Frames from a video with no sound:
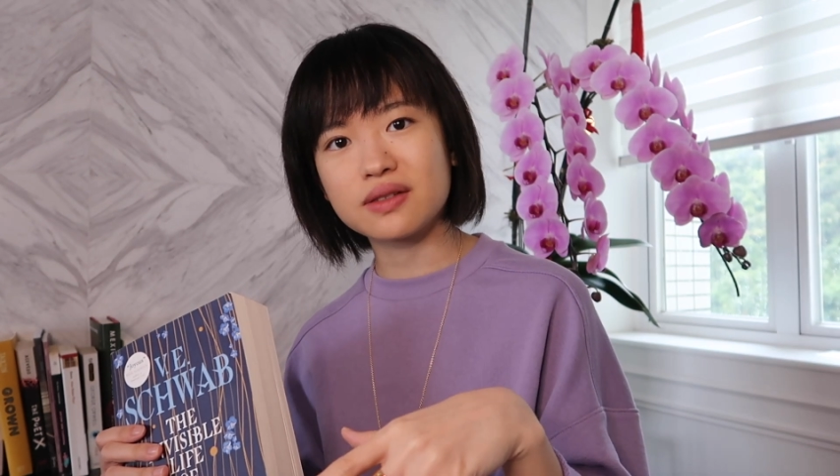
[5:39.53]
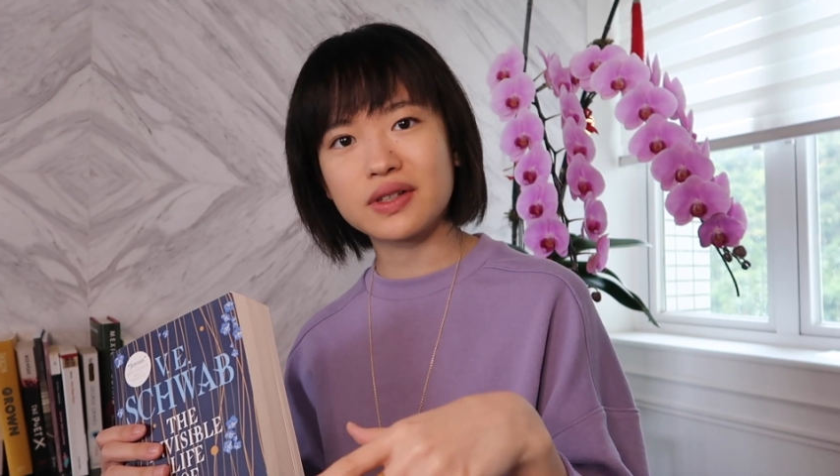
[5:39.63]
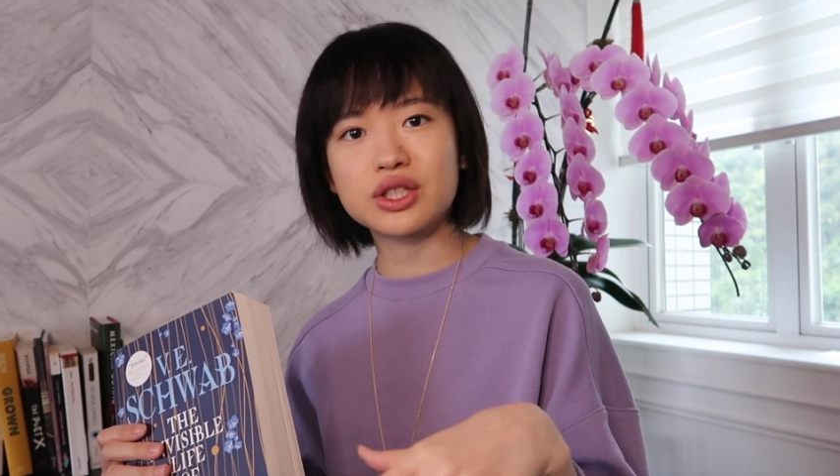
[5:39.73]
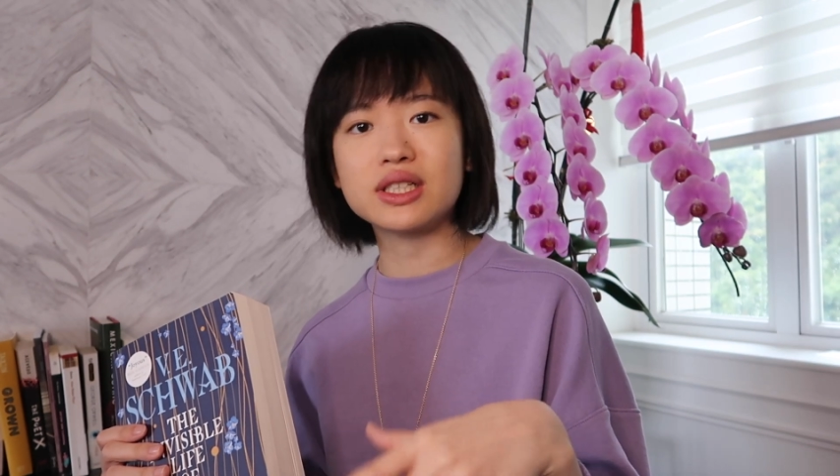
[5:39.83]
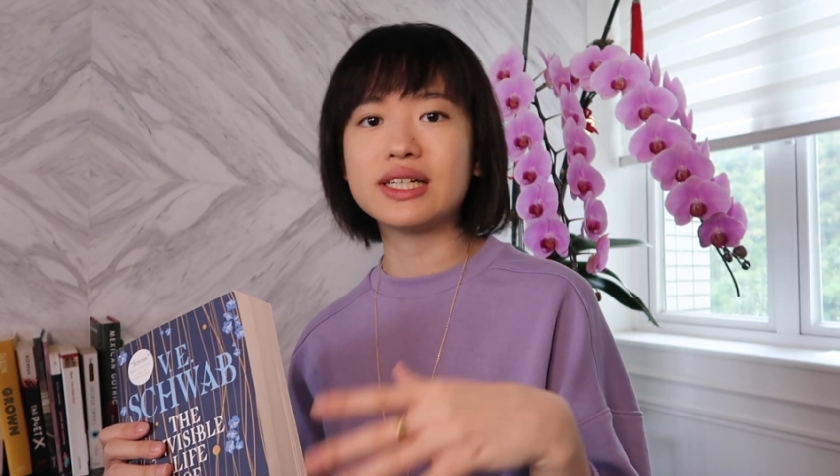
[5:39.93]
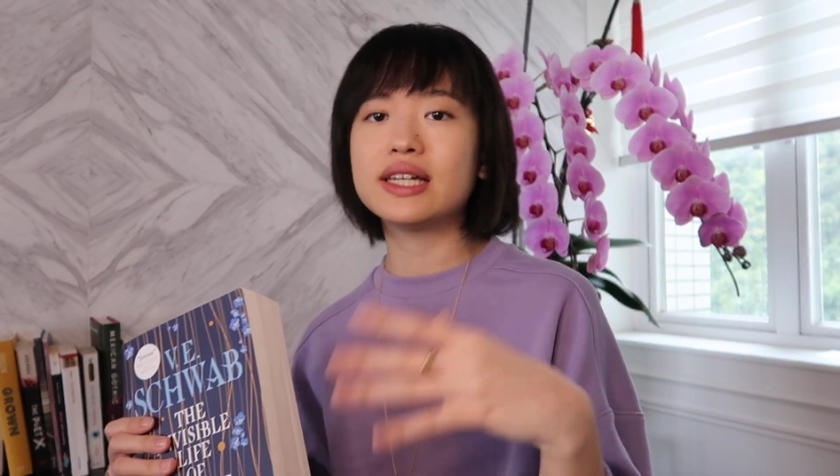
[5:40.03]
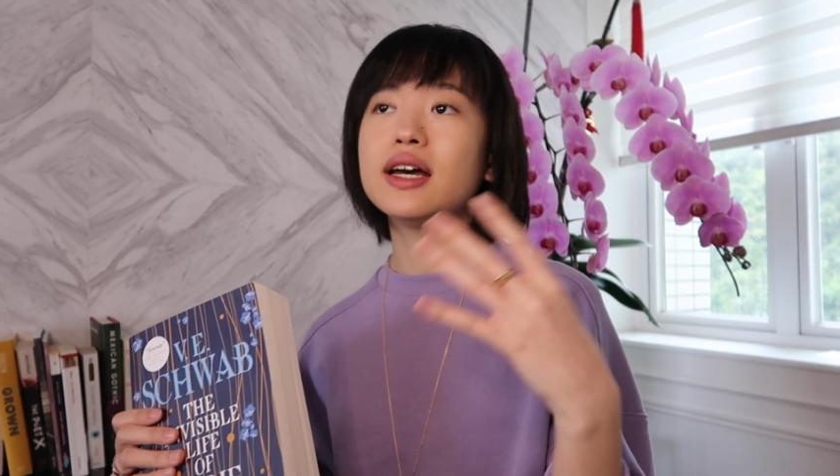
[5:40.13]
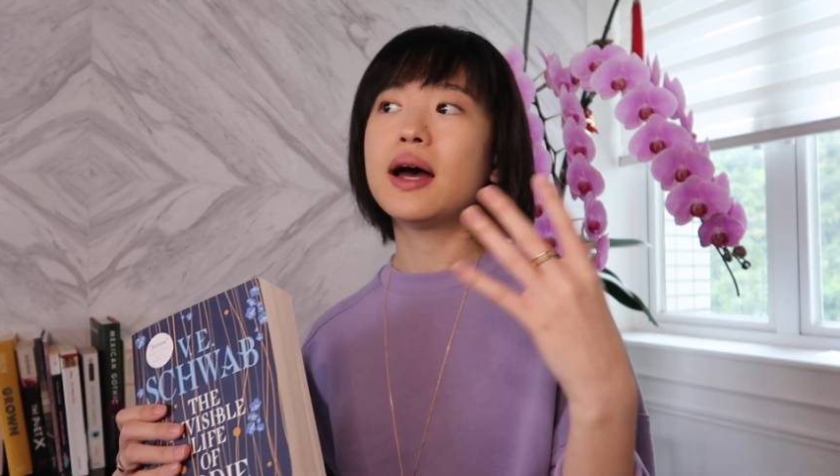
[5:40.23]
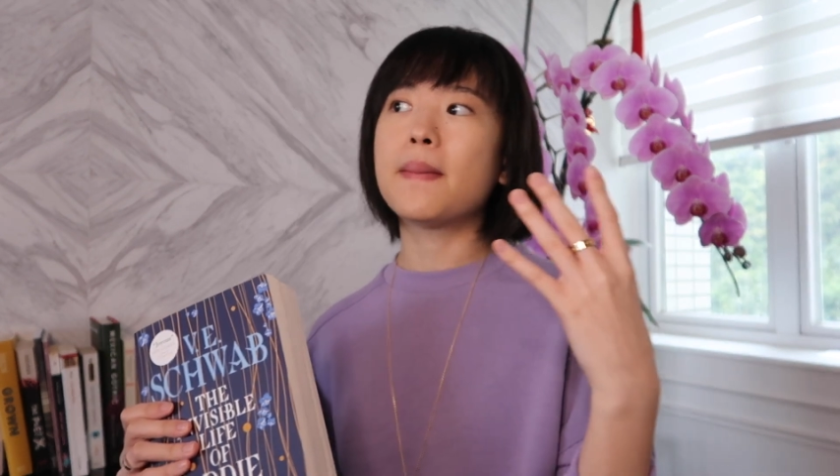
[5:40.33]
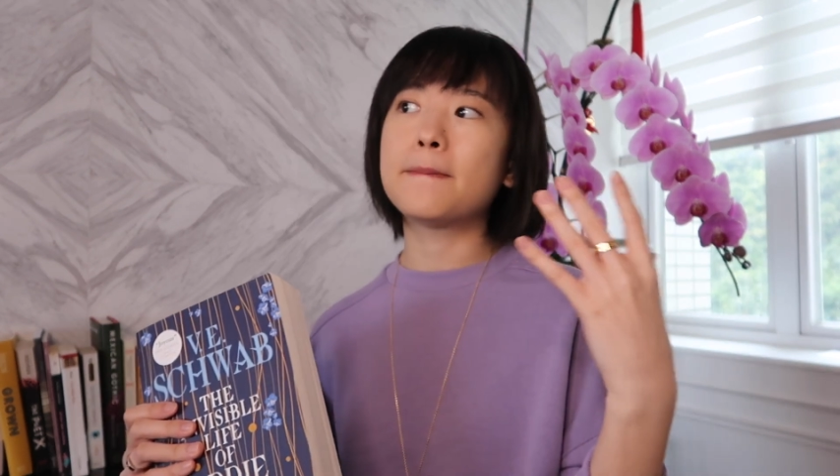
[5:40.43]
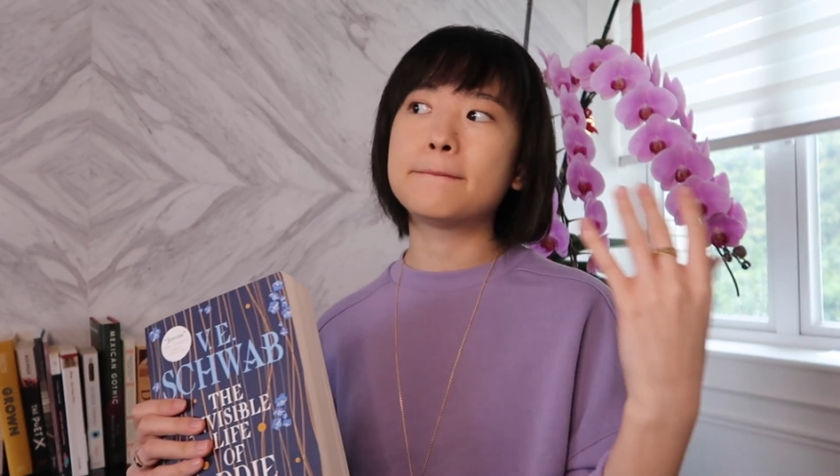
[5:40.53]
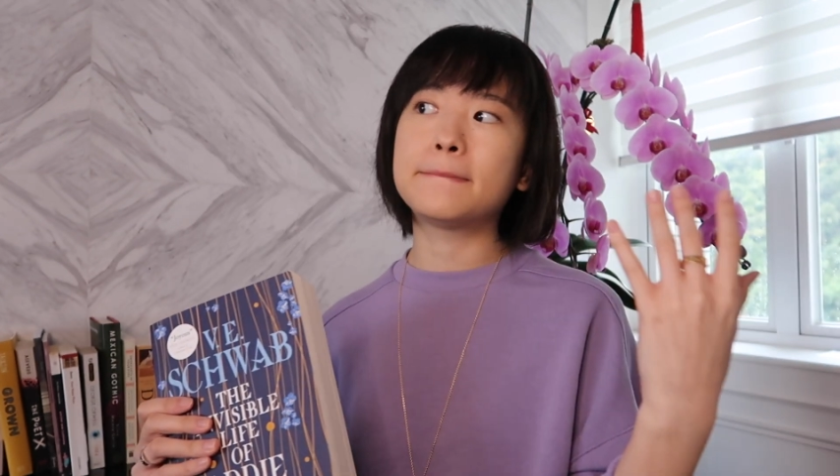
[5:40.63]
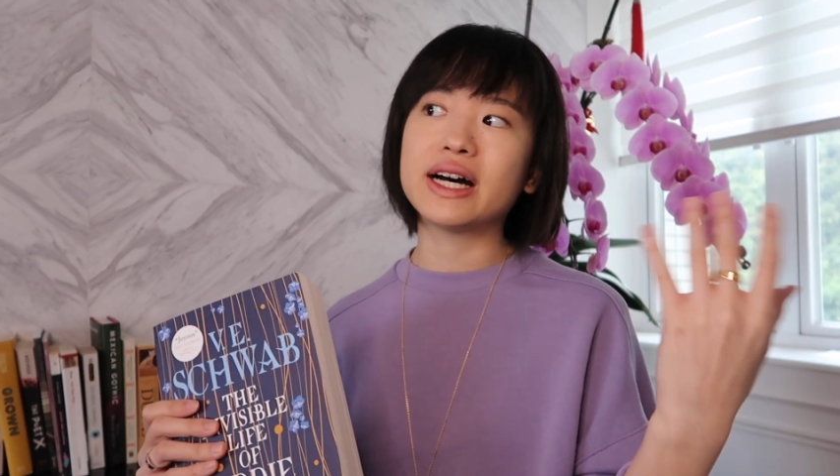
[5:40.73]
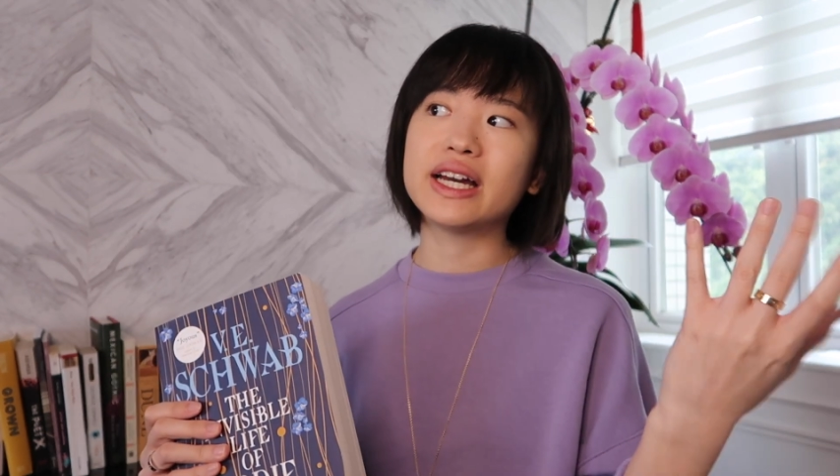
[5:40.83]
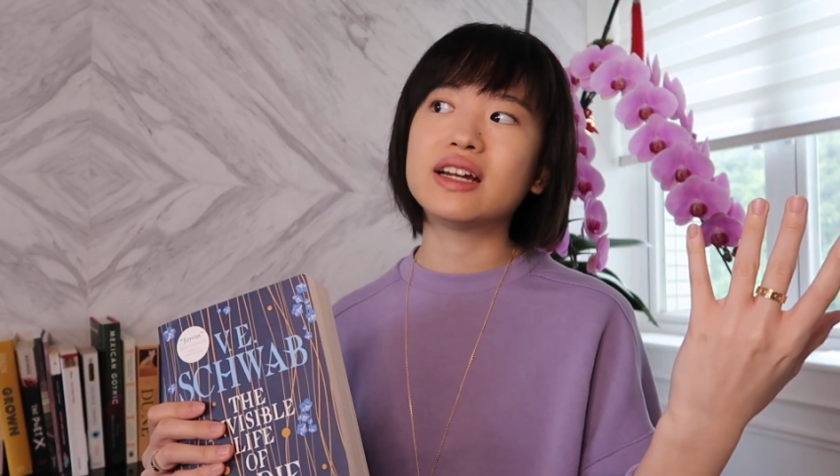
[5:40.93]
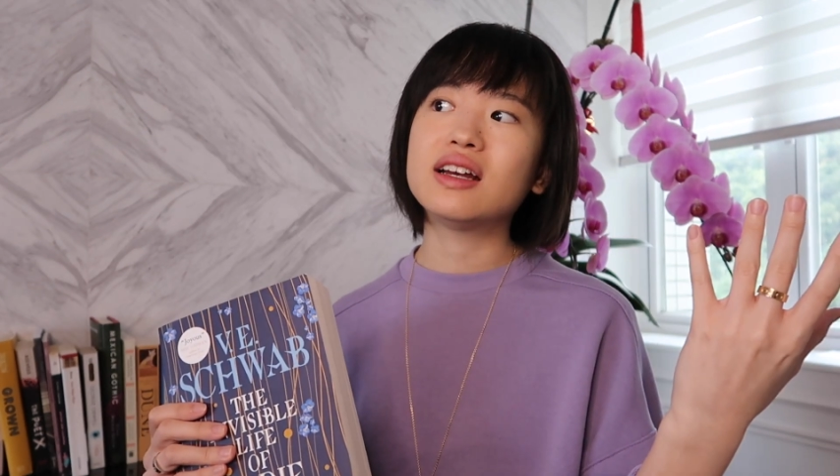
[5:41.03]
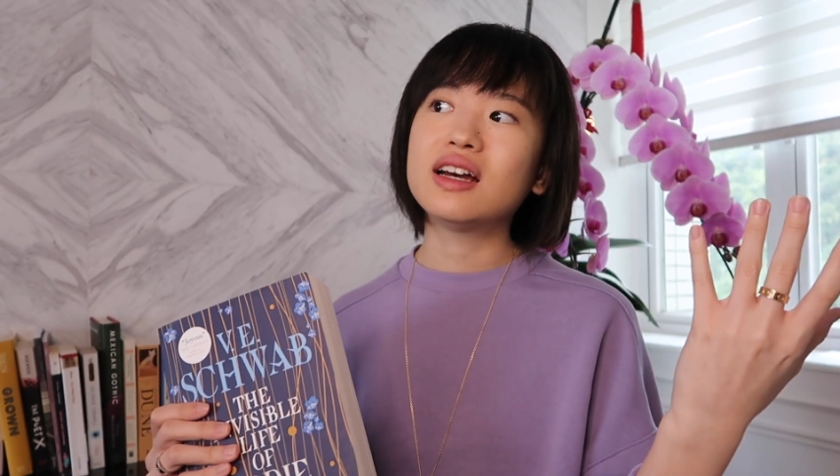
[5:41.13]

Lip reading: eventually, but